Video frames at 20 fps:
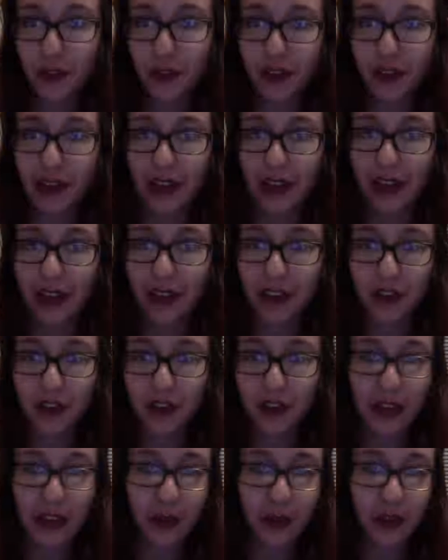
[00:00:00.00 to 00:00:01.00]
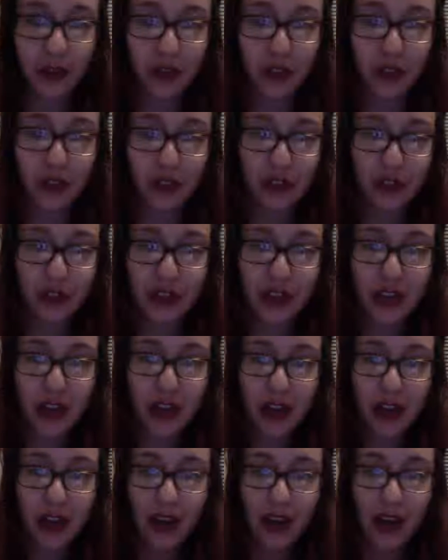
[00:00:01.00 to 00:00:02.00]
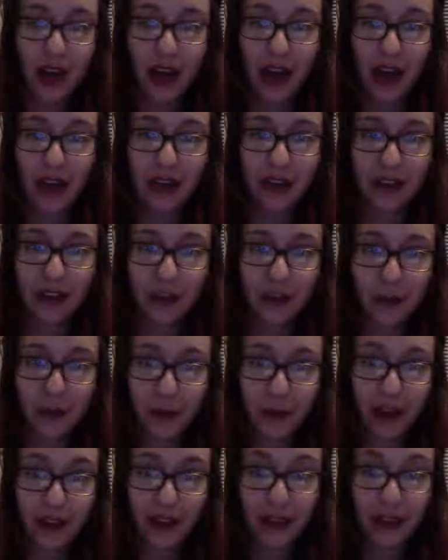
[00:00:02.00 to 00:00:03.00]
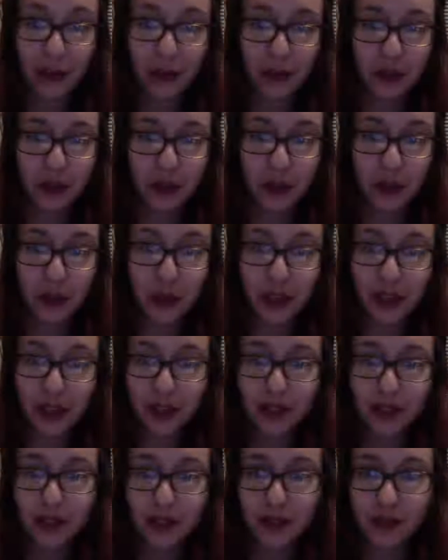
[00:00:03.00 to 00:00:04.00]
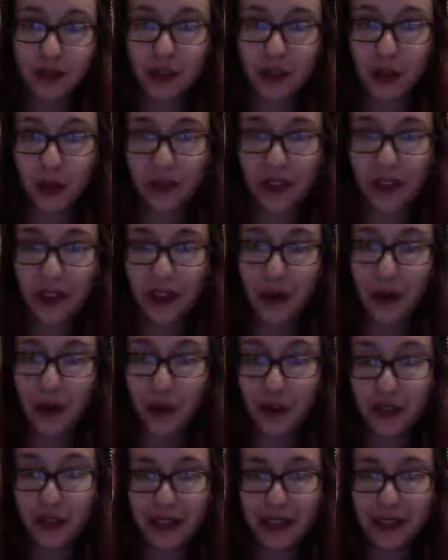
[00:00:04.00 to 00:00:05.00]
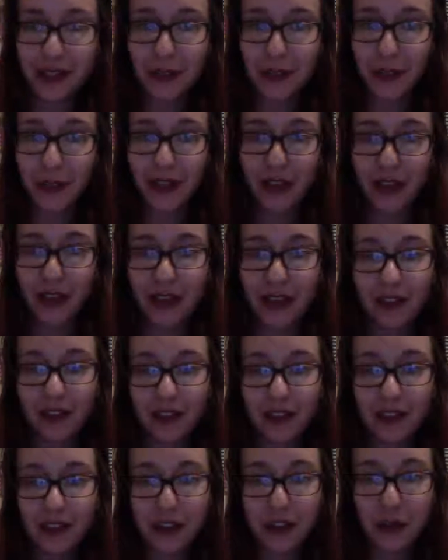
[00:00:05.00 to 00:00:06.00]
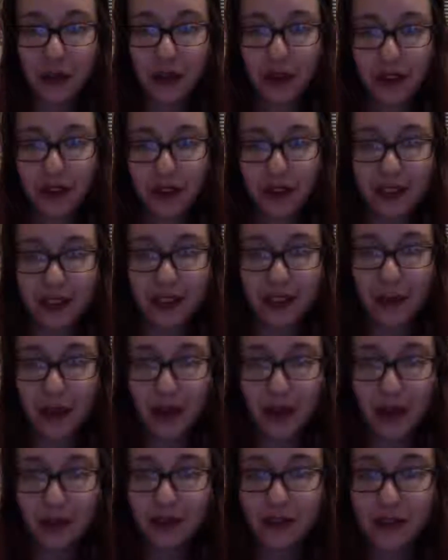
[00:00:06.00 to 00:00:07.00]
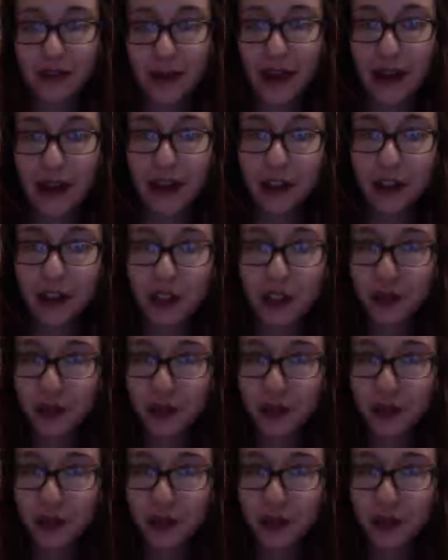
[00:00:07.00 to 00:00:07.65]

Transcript: like English language learners and even bilingual students. So if they don't understand some things in English, then you can give it to them in Spanish.